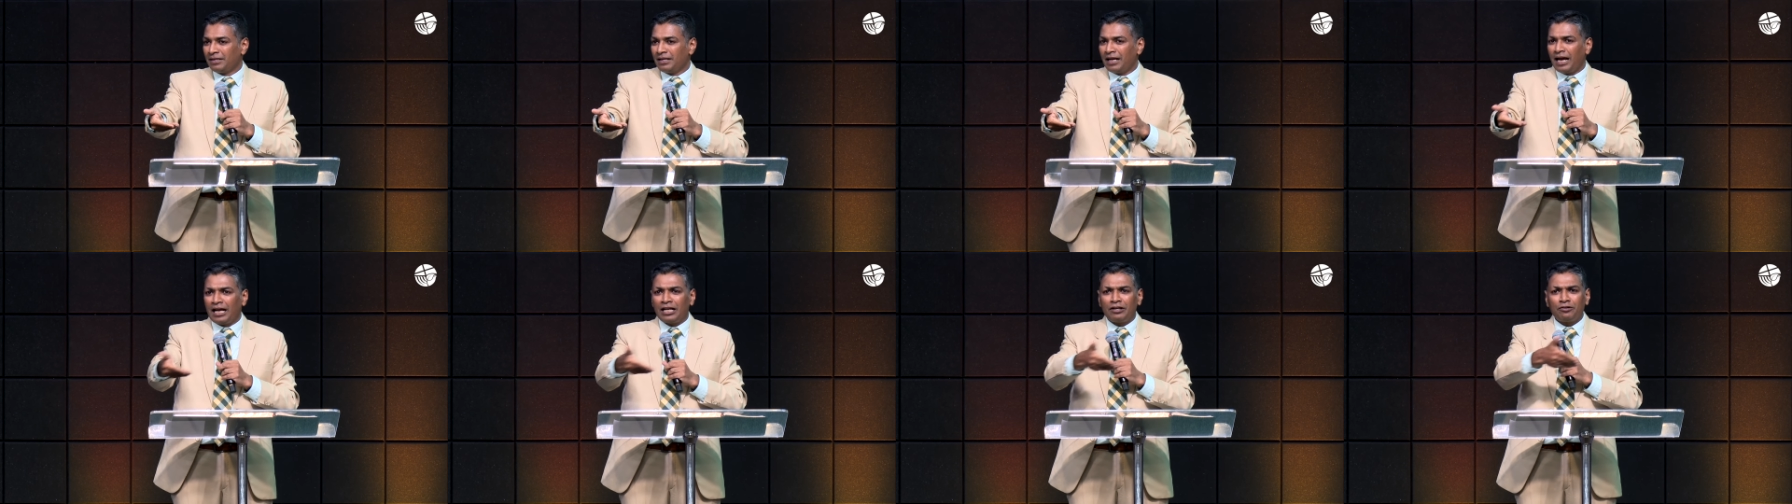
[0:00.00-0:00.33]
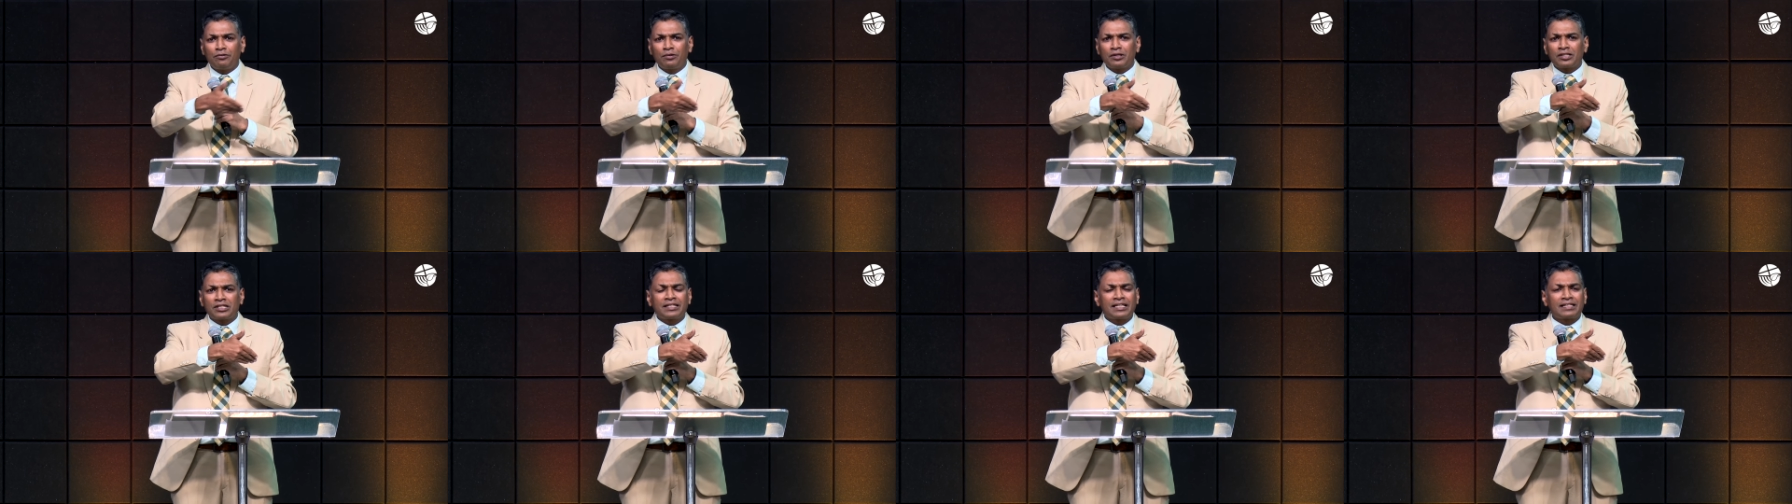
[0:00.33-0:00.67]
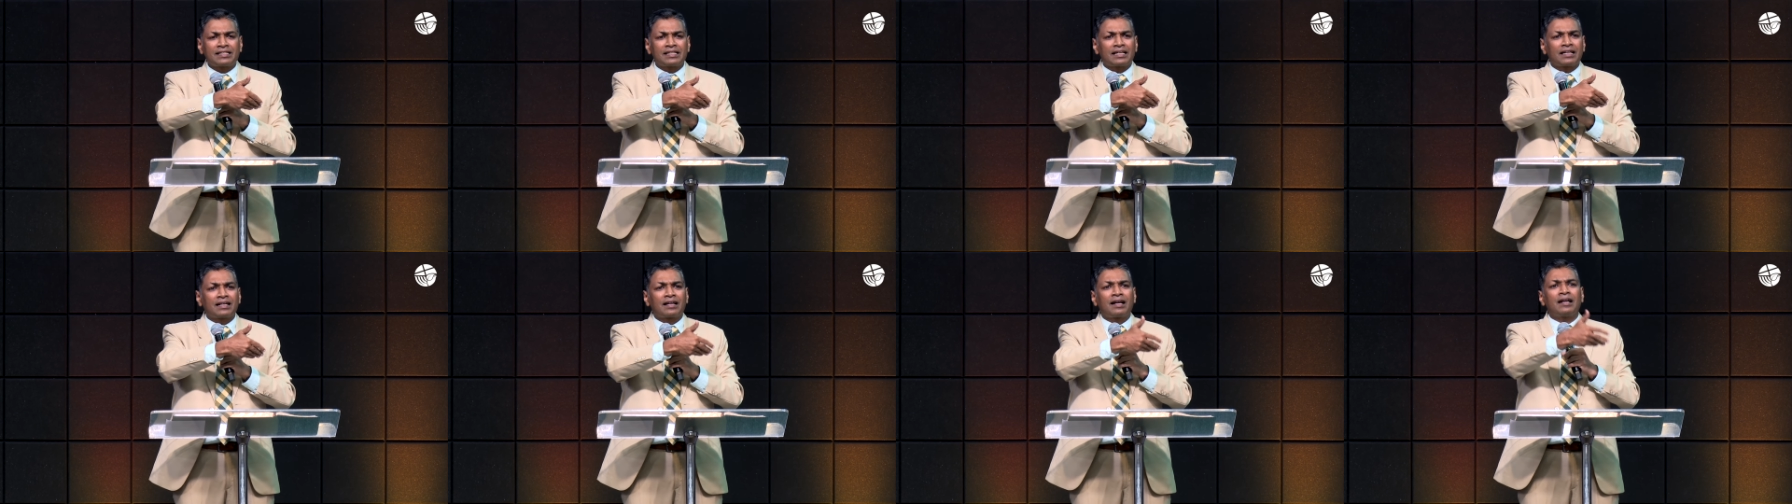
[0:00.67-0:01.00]
And it was
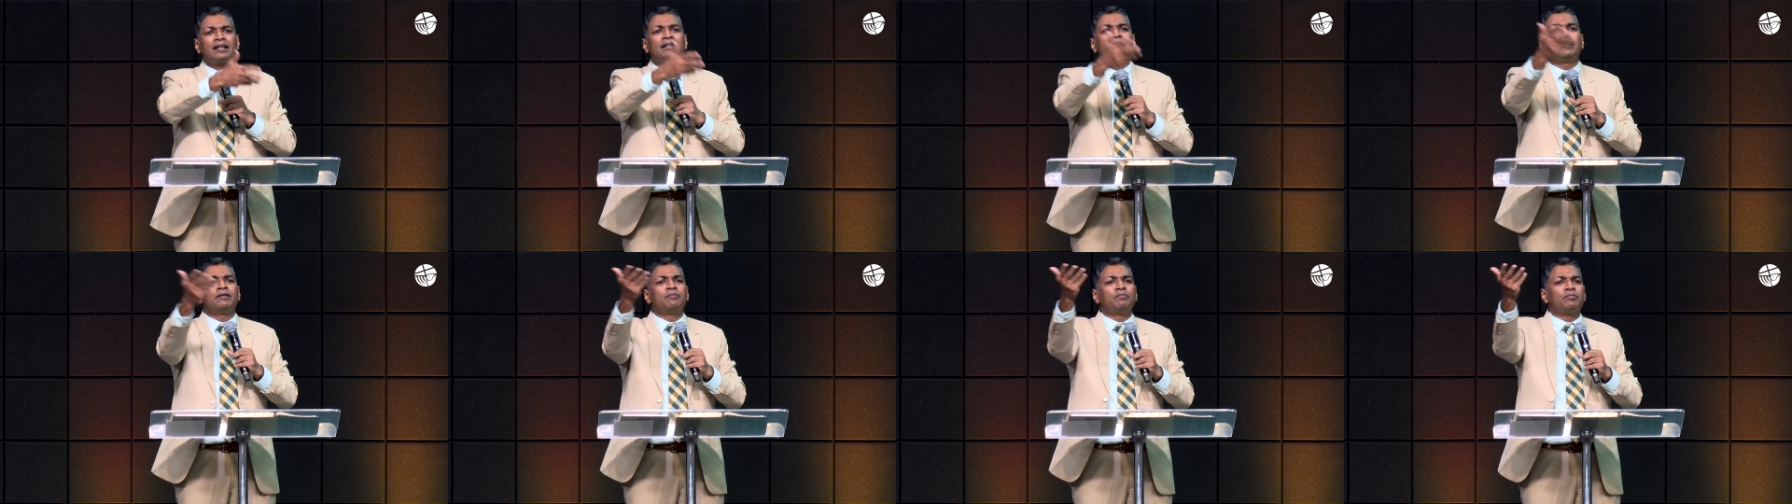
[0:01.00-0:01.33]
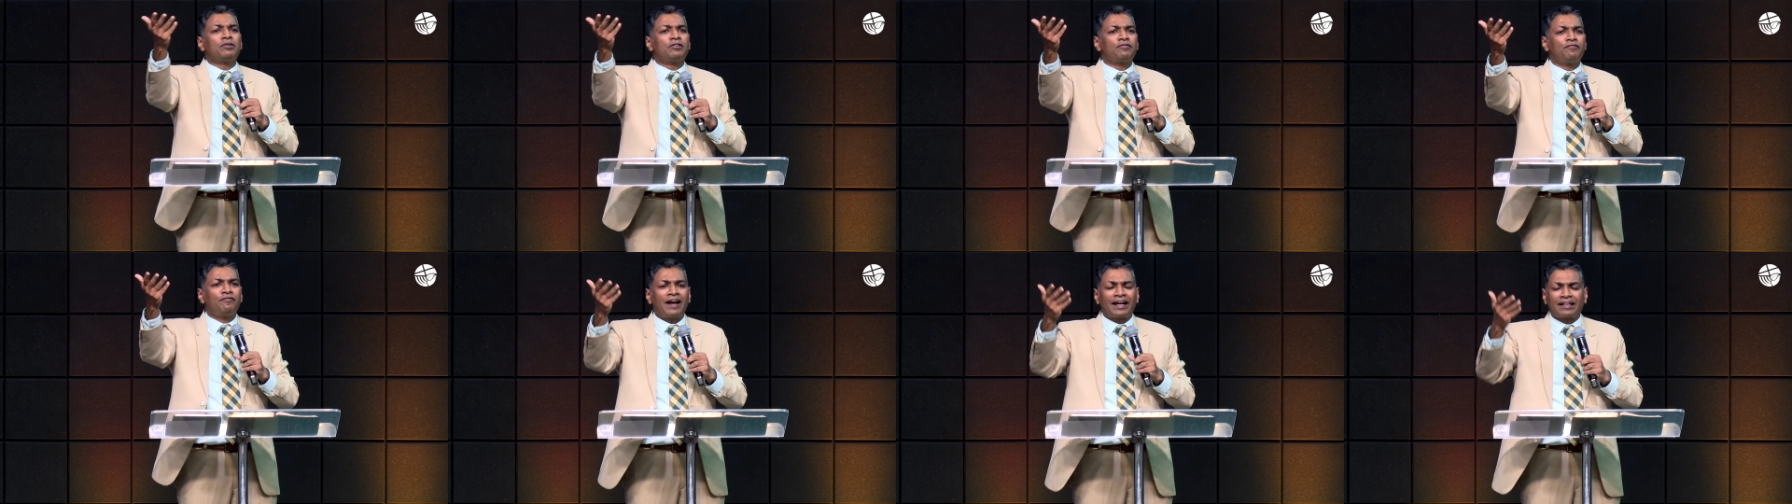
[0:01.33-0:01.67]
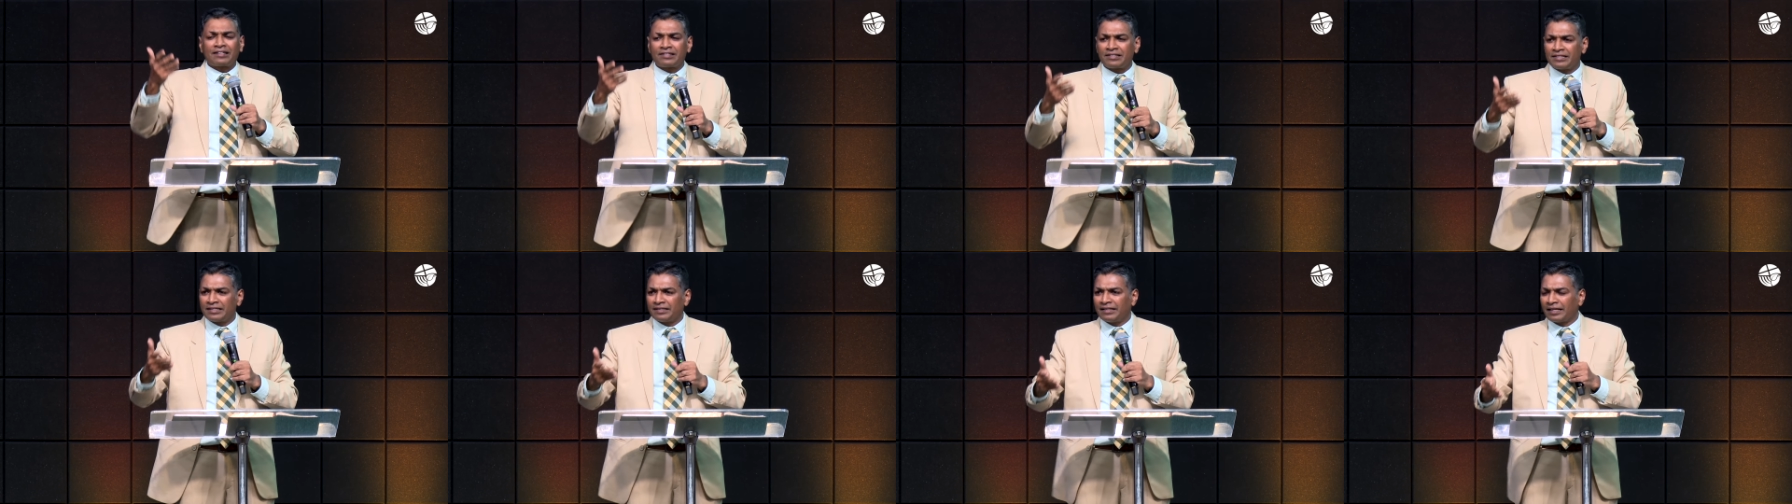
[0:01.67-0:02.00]
just a condemned
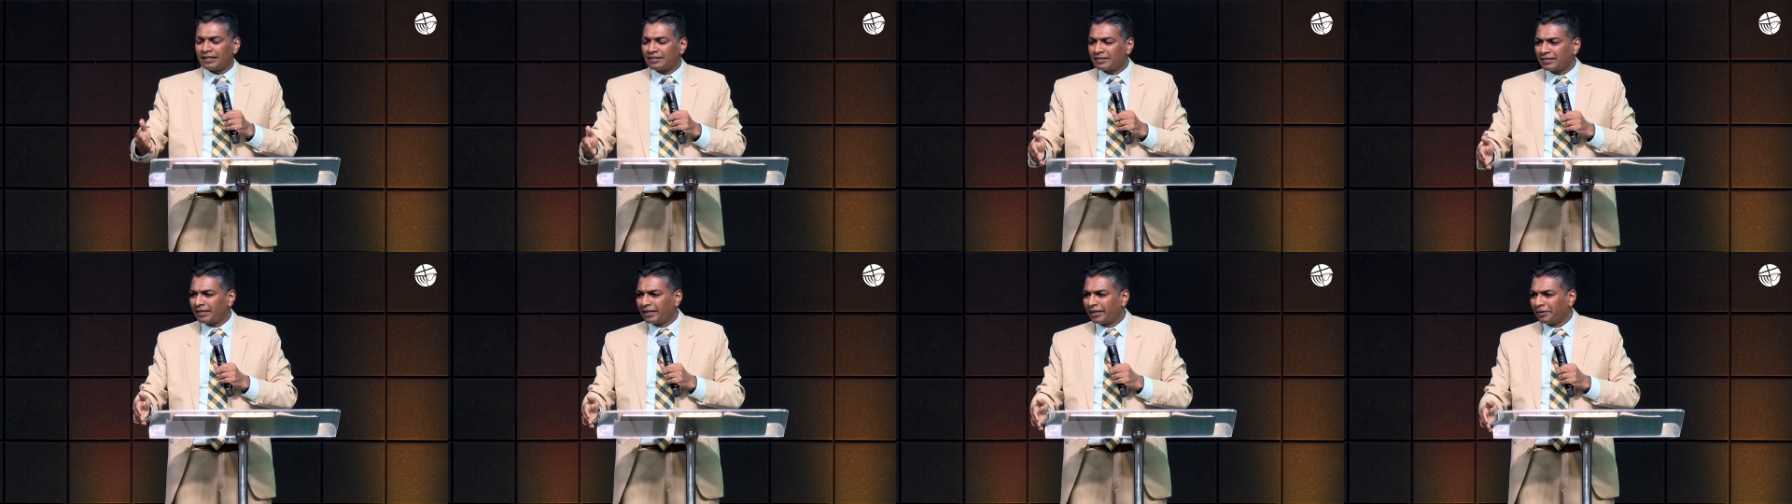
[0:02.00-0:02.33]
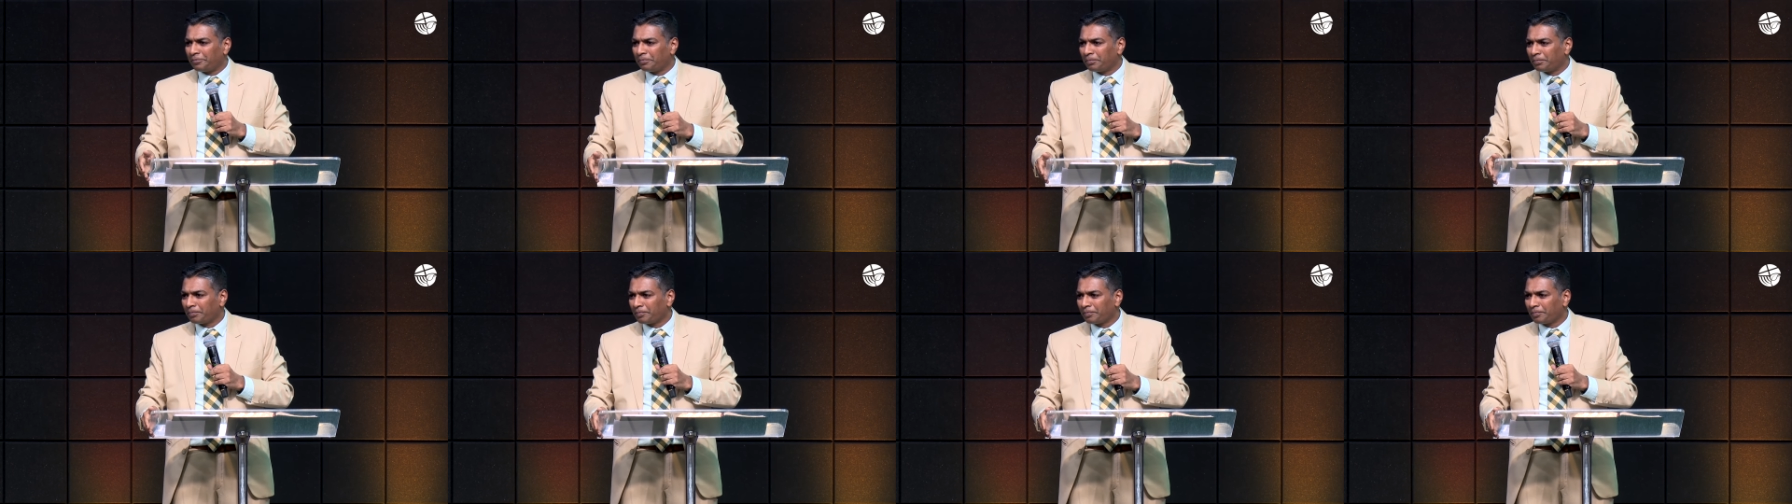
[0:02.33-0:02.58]
factory that time.